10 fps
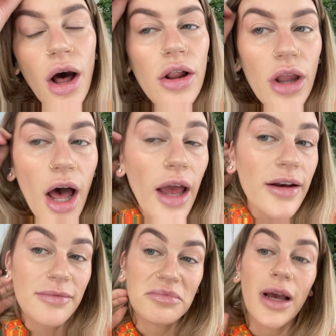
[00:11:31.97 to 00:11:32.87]
a
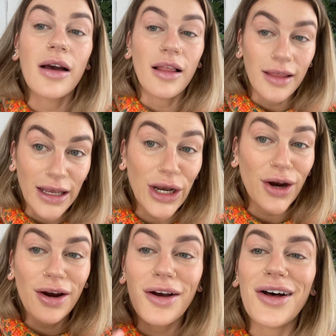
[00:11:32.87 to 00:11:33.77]
lot
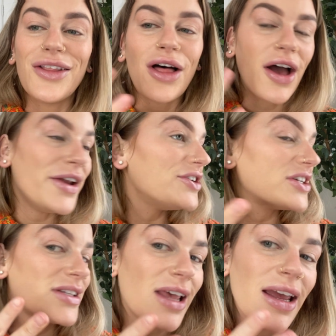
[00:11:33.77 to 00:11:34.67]
cleaner, a lot
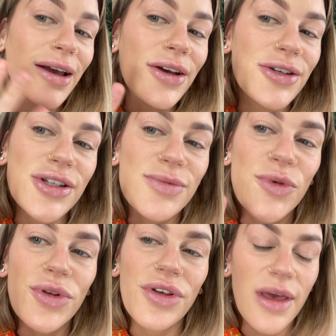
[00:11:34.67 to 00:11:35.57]
just like
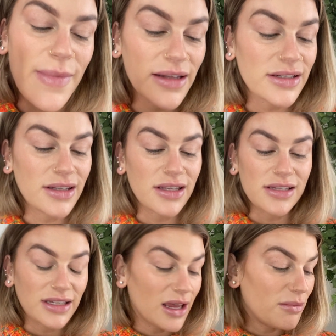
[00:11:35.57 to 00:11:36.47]
smoother. They melt into the
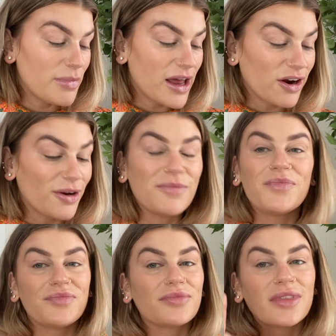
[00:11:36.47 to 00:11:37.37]
skin better.
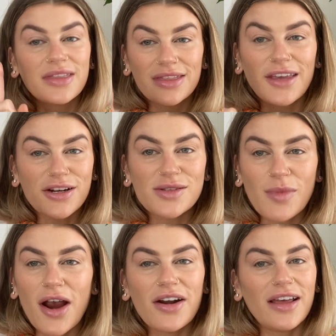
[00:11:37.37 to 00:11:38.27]
They're
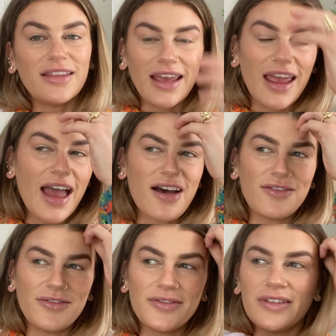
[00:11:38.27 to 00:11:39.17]
smart and they
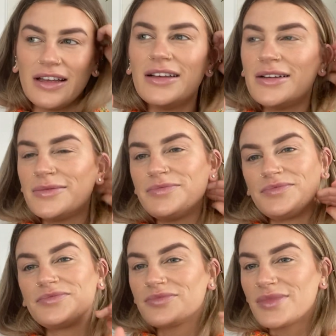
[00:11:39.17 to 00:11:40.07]
have
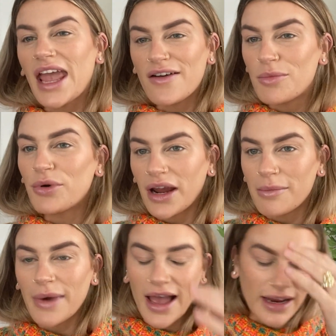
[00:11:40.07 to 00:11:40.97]
a
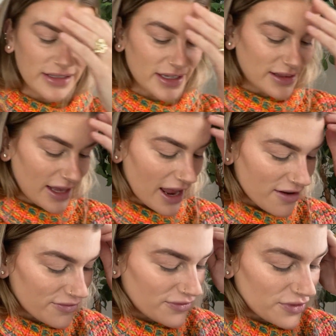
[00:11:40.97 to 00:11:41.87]
brain behind it. They
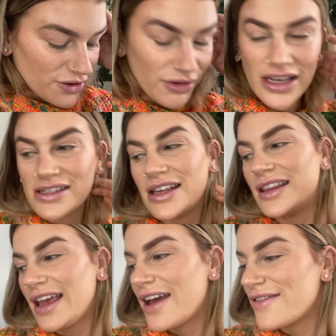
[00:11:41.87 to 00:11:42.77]
have a
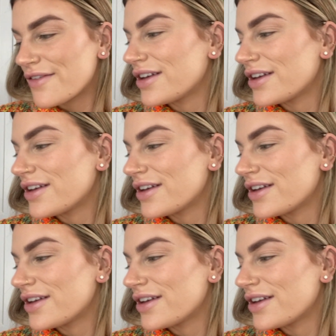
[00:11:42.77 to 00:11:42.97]
reason. They get